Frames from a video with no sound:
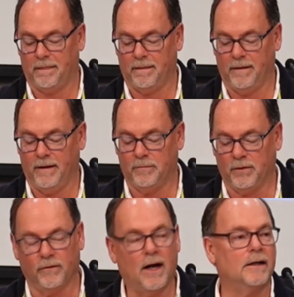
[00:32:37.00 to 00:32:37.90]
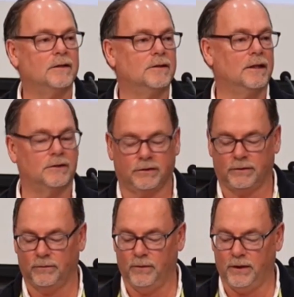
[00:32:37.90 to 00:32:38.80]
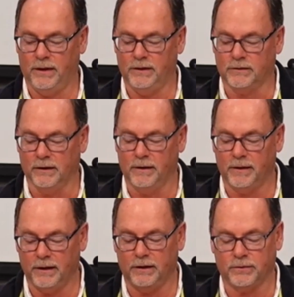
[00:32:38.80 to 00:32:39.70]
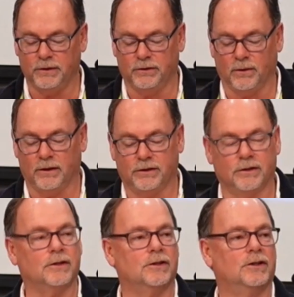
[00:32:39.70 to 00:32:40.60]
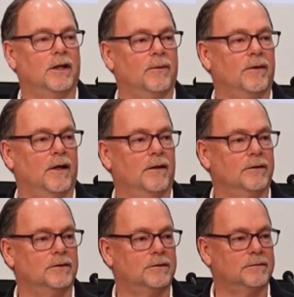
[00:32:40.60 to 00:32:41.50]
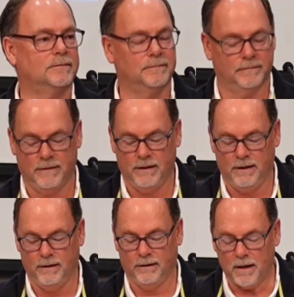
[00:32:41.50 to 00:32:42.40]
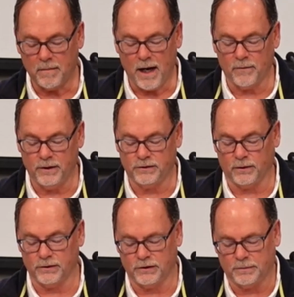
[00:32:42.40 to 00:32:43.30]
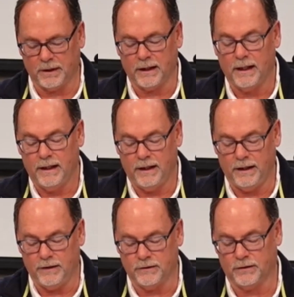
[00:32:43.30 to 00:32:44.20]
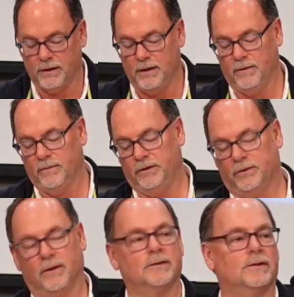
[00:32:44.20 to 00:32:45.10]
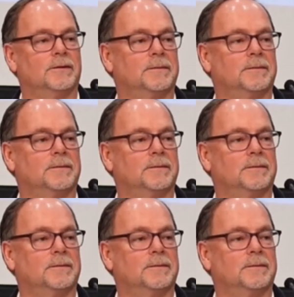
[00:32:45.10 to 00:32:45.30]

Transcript: and provided us with these limitless resources to share with others. Not my resources, but his resources